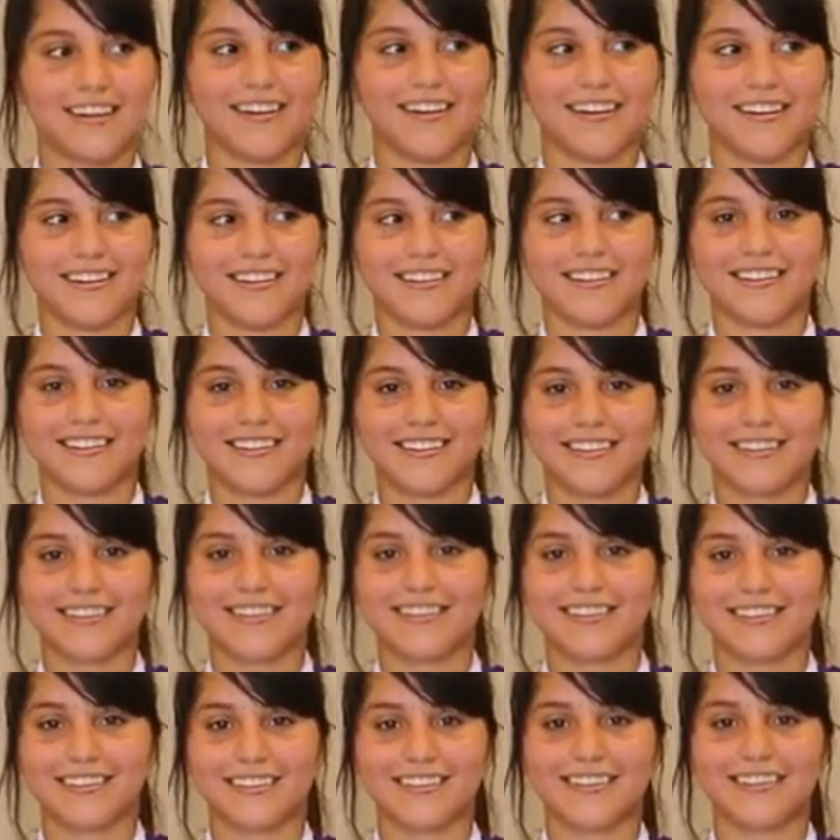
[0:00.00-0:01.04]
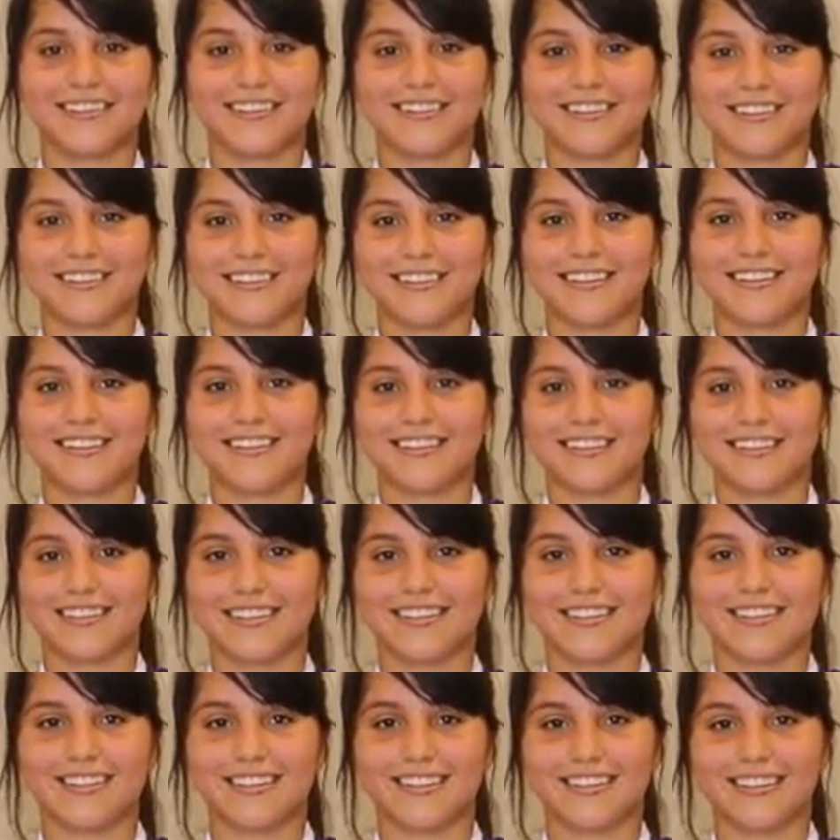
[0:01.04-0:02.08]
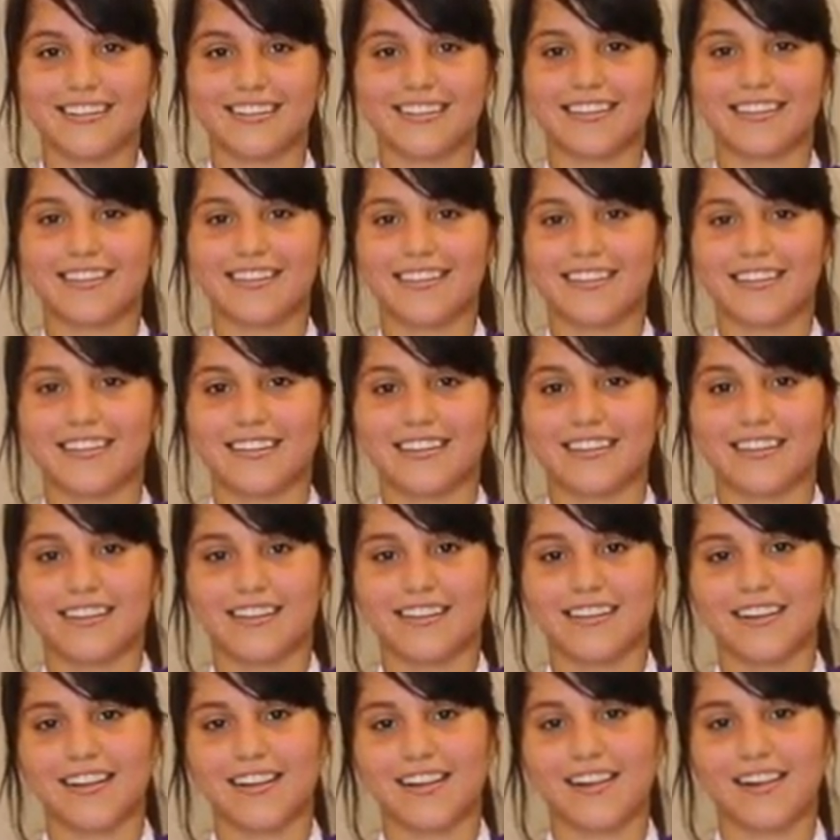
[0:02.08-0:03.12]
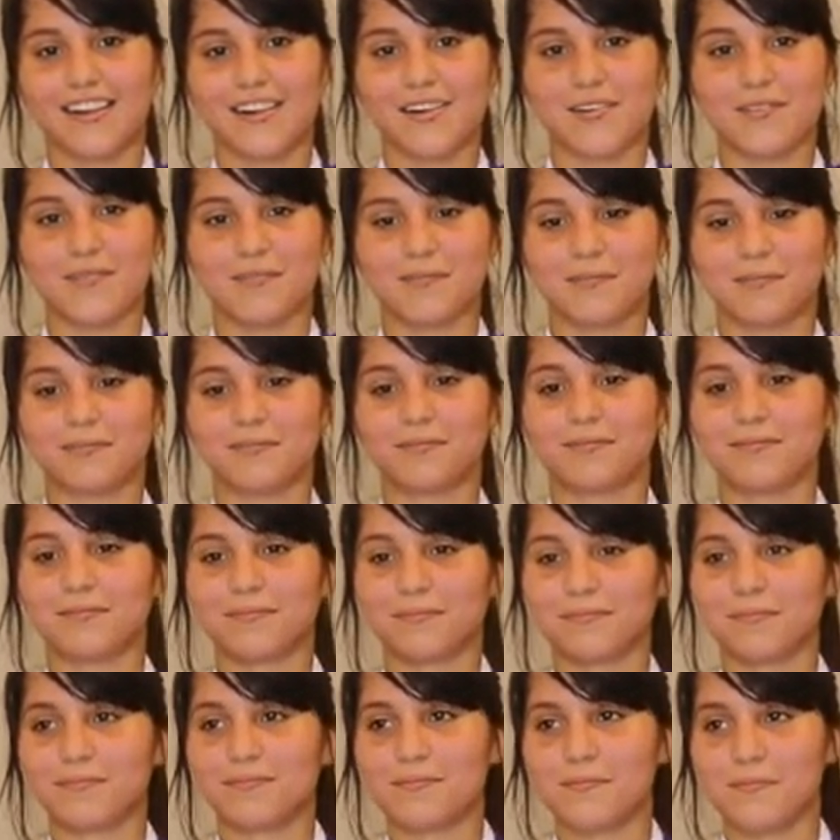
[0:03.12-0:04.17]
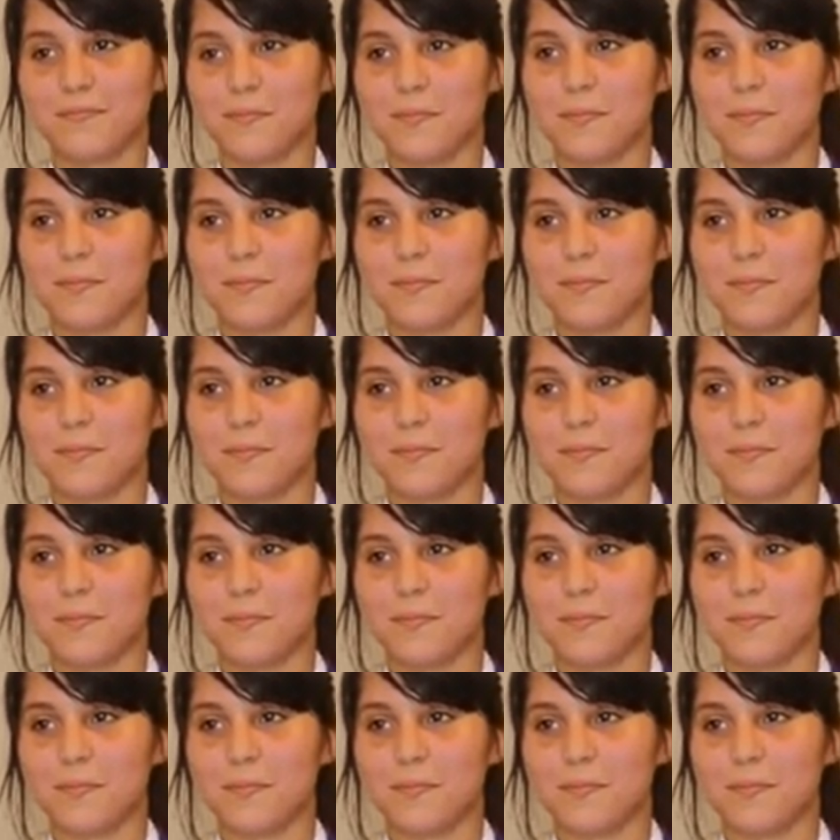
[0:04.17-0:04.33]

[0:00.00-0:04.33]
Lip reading: This person isn't speaking.